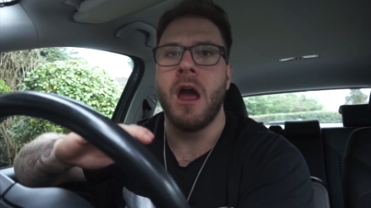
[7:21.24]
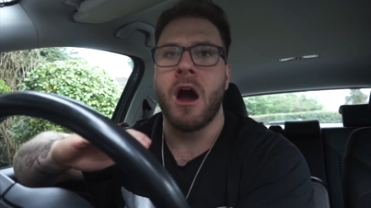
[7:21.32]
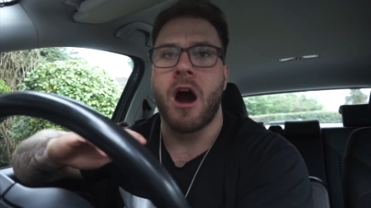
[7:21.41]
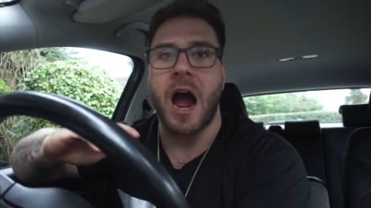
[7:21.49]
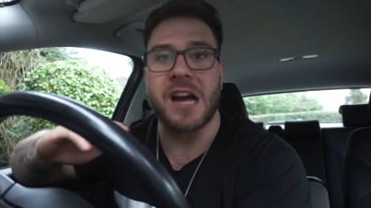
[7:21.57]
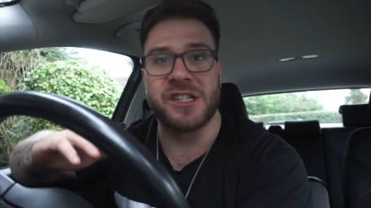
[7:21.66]

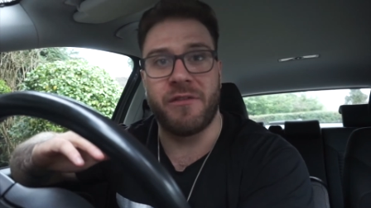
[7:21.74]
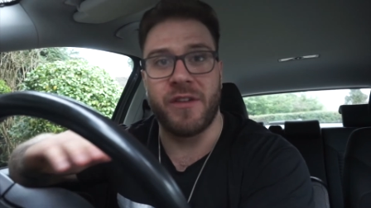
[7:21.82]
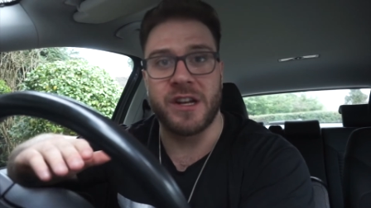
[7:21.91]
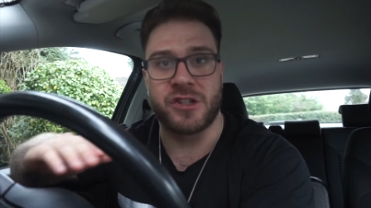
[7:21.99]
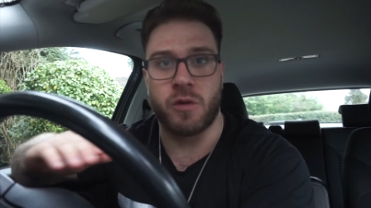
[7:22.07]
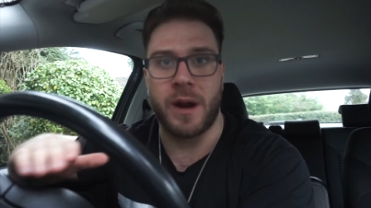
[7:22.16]
I actually
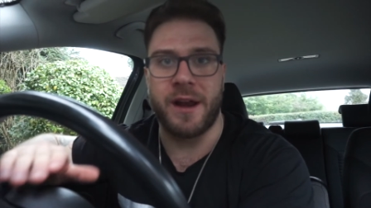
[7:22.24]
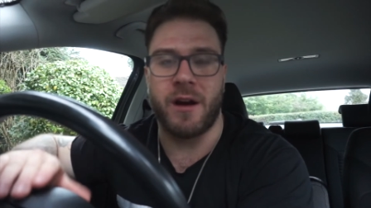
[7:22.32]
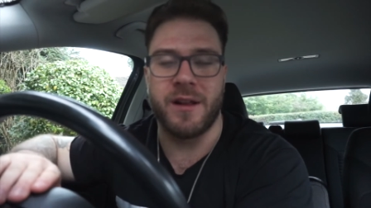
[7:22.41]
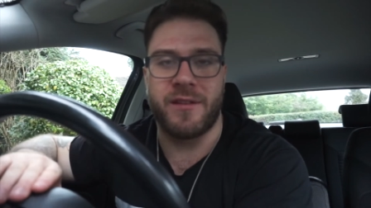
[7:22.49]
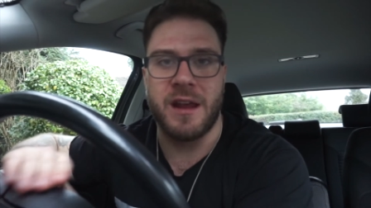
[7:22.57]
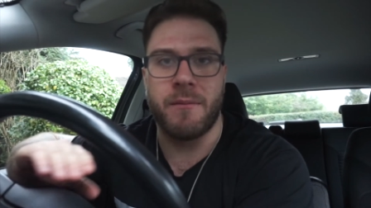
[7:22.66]
finished
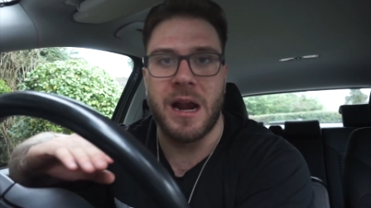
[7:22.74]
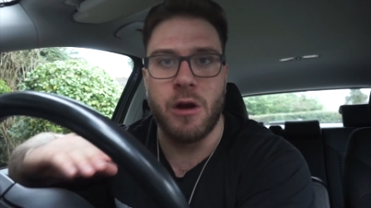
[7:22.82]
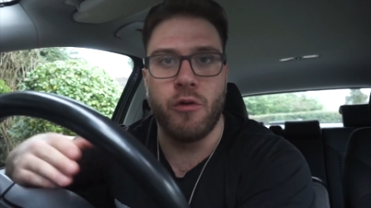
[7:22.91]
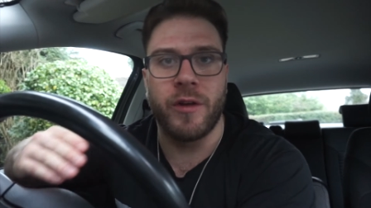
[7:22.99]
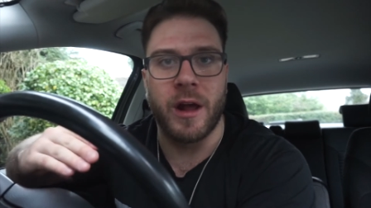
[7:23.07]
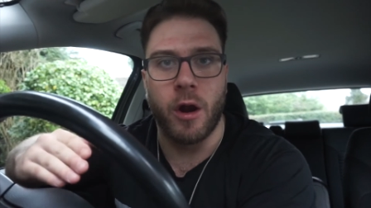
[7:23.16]
2019 by
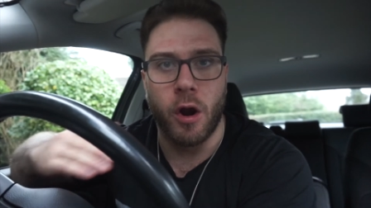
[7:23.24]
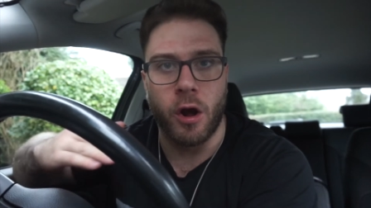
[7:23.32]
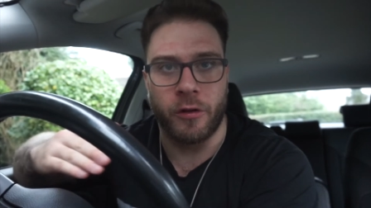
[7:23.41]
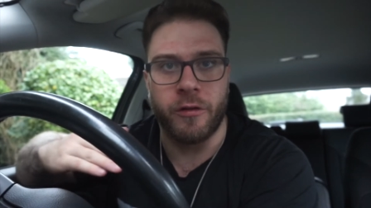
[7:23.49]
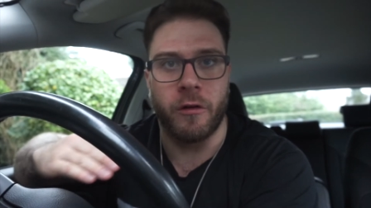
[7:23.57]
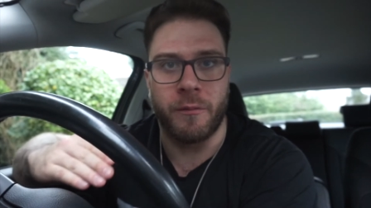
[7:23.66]
losing a
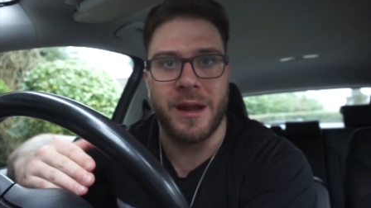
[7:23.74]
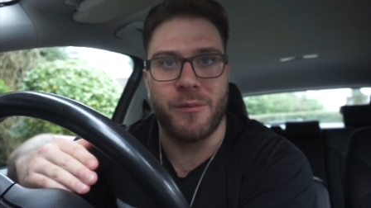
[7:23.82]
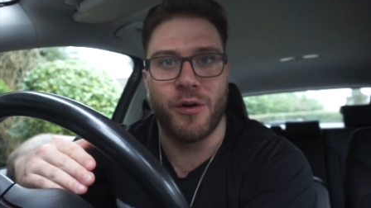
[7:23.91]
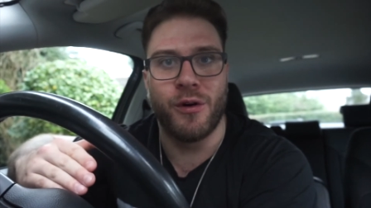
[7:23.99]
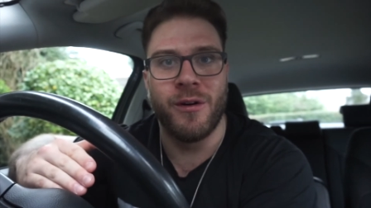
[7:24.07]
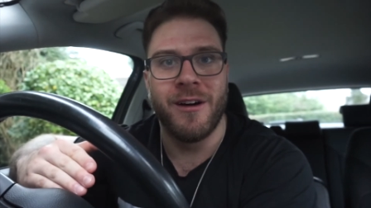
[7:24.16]
lot of
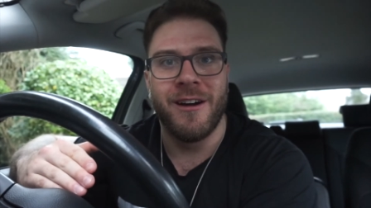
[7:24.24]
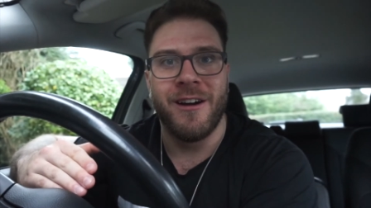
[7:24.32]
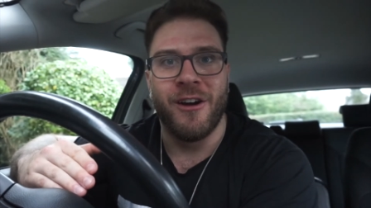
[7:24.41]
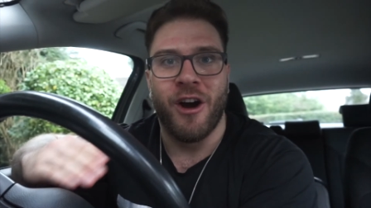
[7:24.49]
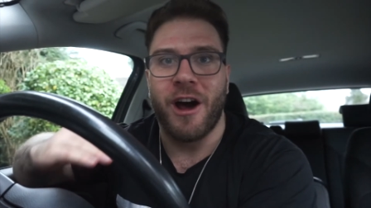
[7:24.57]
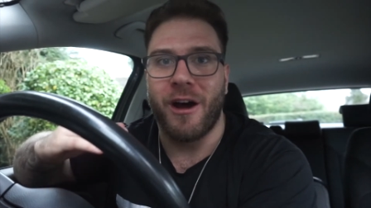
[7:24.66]
people,
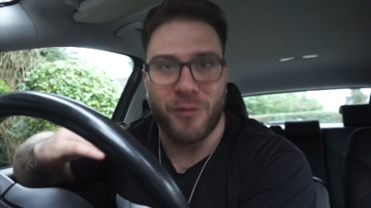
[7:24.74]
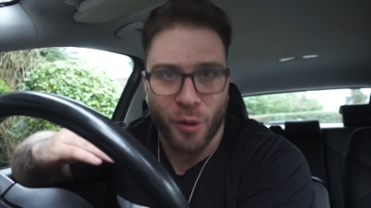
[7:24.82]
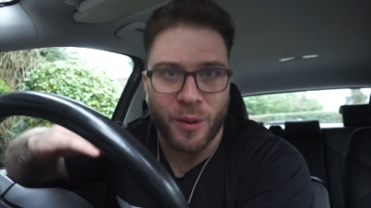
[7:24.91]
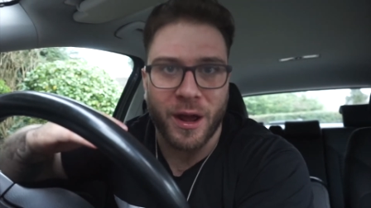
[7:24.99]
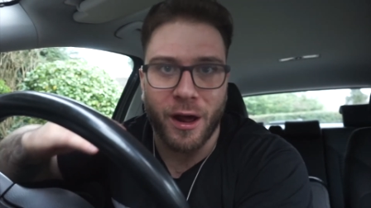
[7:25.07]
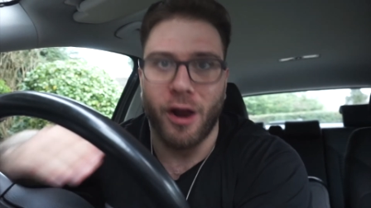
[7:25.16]
and I'm
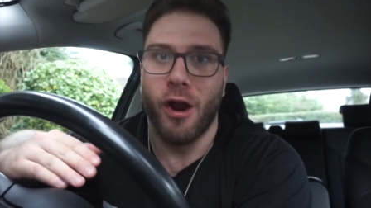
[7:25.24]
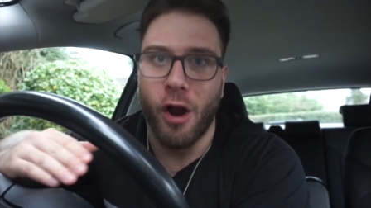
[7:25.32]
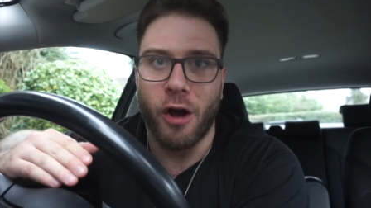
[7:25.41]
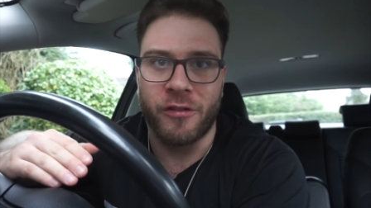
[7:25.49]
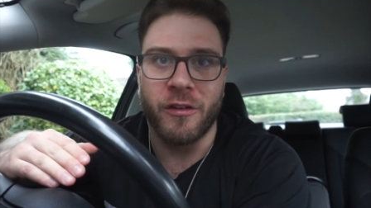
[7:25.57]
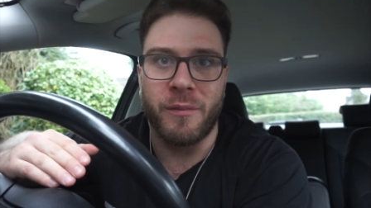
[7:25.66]
talking a
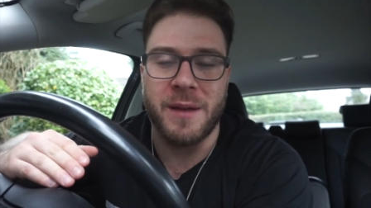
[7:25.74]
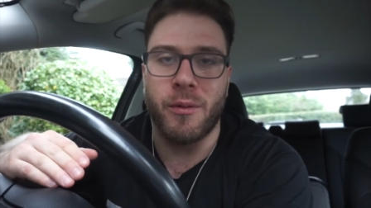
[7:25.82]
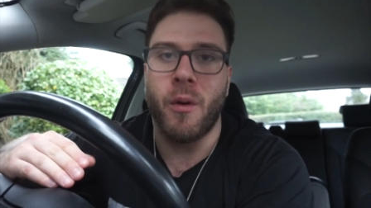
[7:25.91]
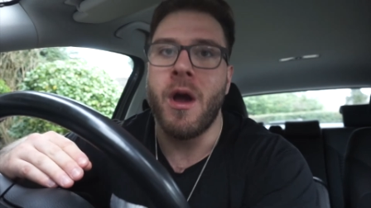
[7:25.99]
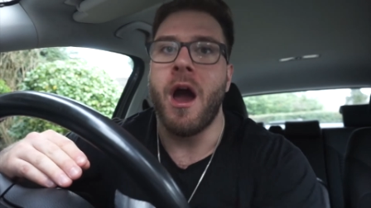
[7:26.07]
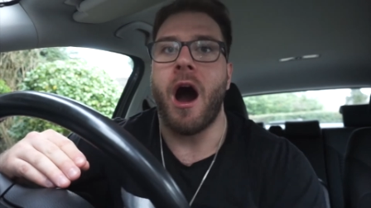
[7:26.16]
lot of
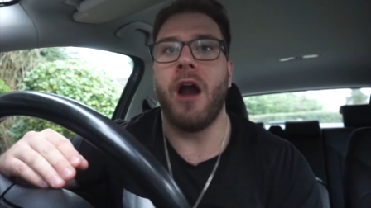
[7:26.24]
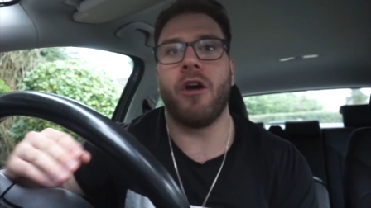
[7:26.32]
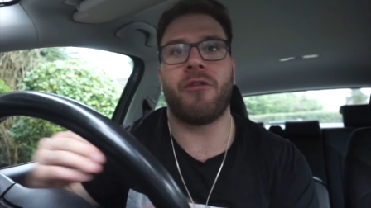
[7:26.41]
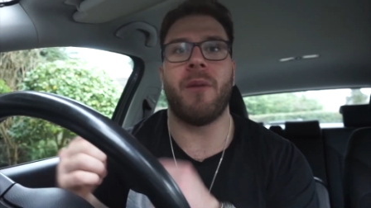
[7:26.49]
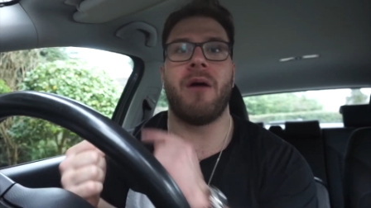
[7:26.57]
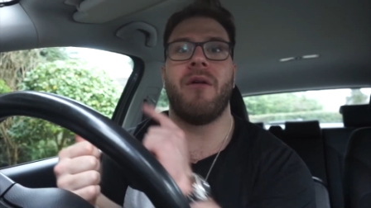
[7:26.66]
people. I
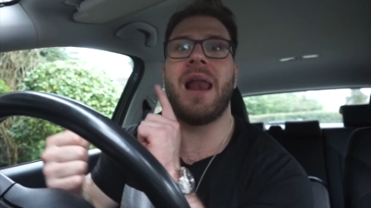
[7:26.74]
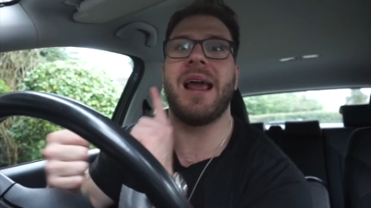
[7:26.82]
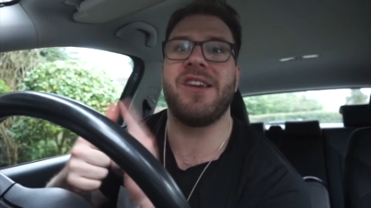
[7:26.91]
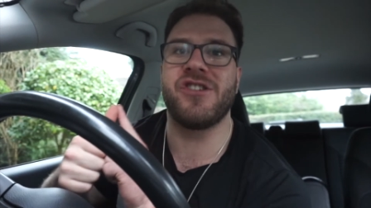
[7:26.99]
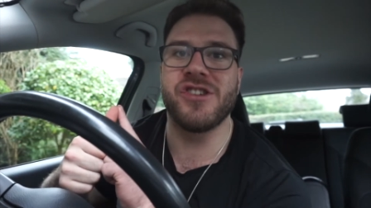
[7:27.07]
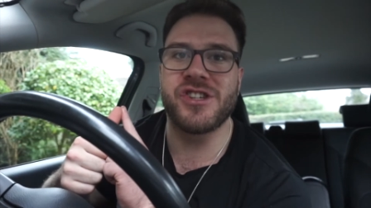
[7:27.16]
lost my
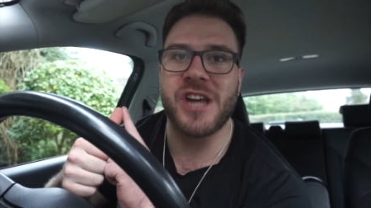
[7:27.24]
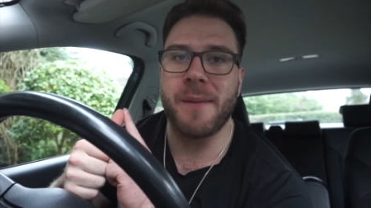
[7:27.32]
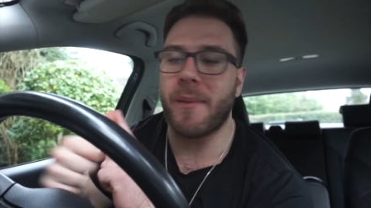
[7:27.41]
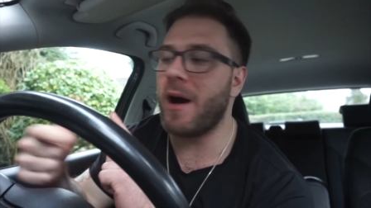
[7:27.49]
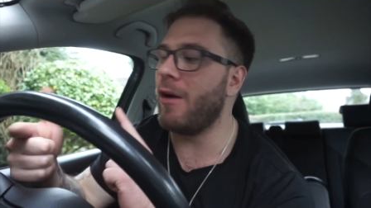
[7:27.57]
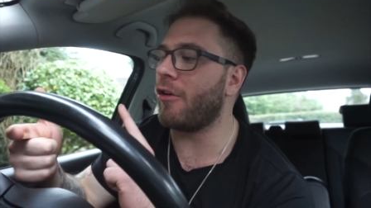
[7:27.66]

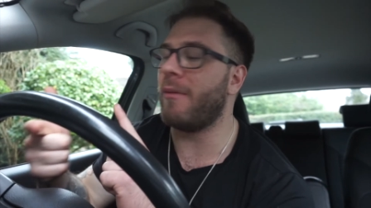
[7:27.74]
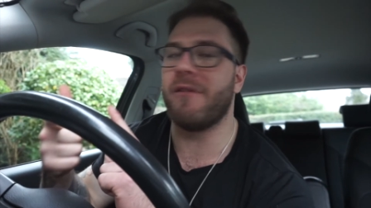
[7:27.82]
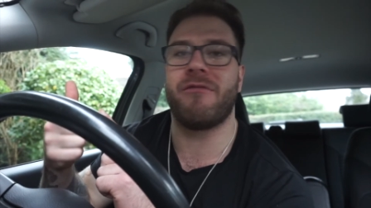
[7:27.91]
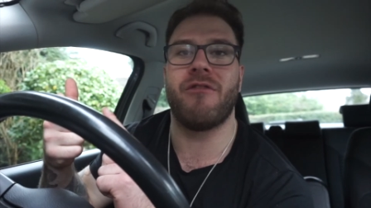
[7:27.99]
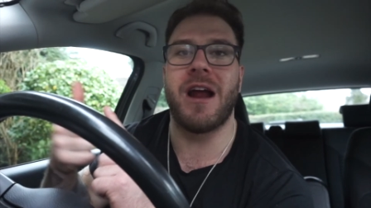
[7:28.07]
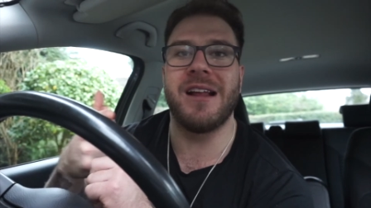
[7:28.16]
relationship, I lost my
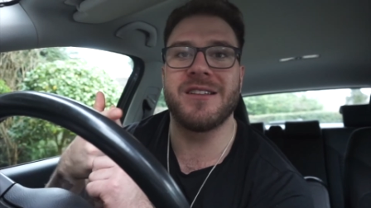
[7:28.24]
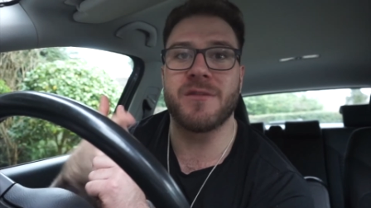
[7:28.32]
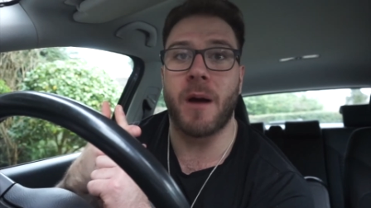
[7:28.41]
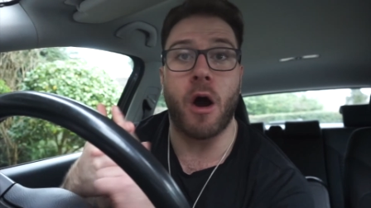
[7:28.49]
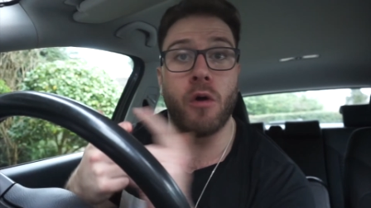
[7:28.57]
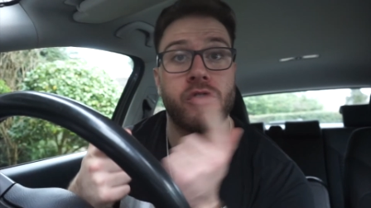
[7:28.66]
friends,
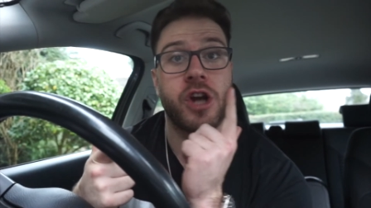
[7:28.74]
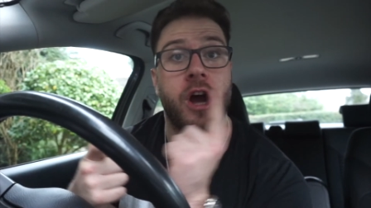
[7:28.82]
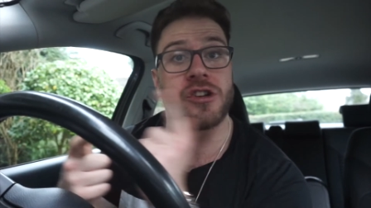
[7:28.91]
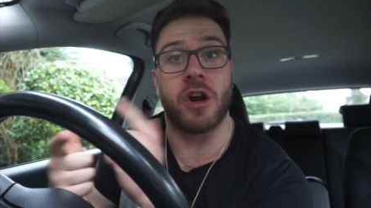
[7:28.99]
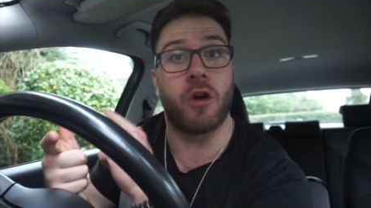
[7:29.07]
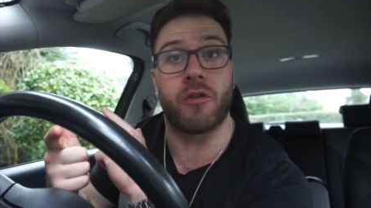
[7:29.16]
my old
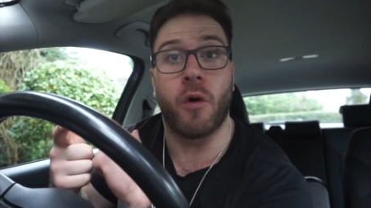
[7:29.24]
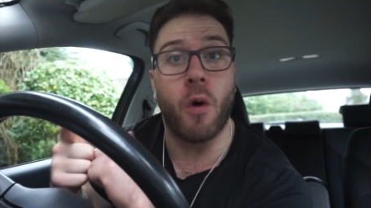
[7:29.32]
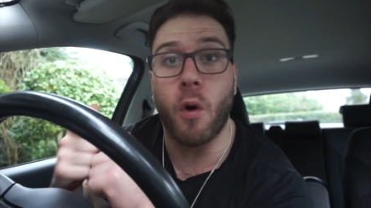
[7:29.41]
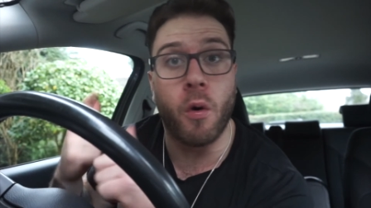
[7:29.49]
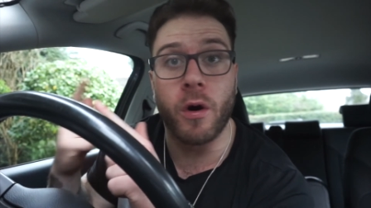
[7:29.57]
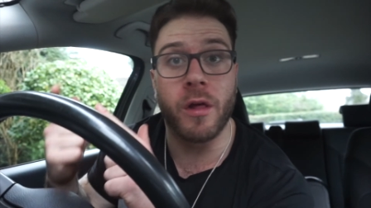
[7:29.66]
church, I lost
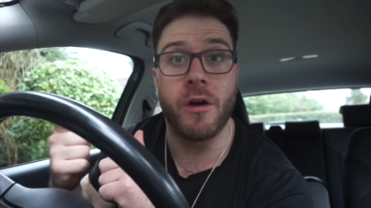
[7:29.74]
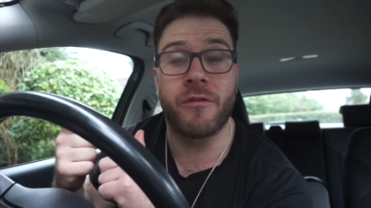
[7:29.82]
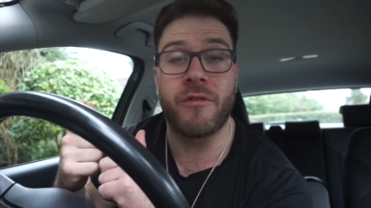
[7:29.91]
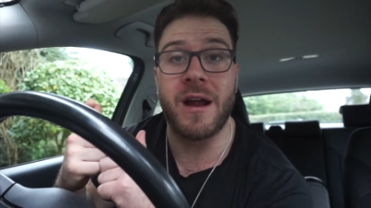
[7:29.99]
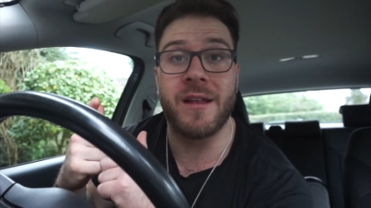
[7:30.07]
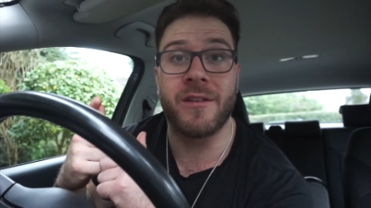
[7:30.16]
all of those
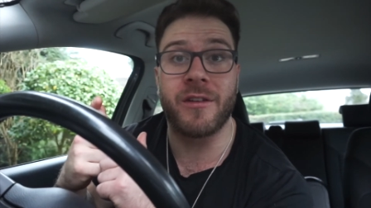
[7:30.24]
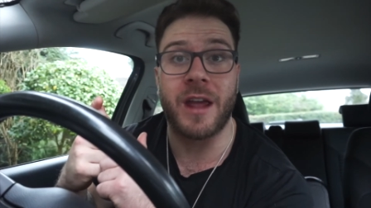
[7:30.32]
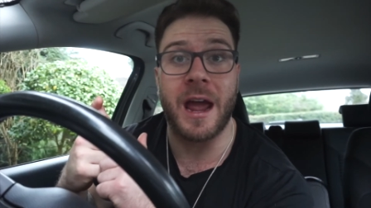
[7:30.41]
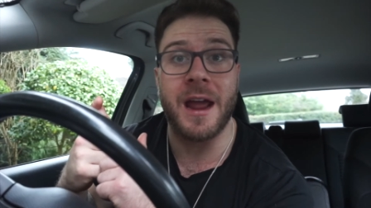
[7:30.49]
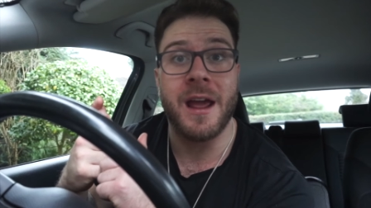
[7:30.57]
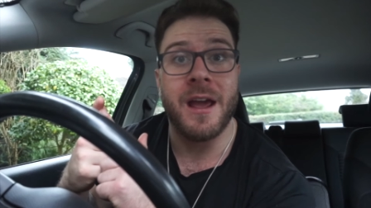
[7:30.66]
friends,
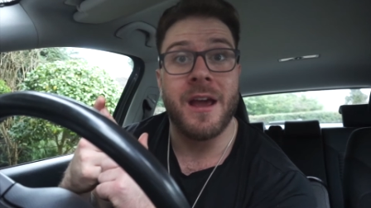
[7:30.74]
okay?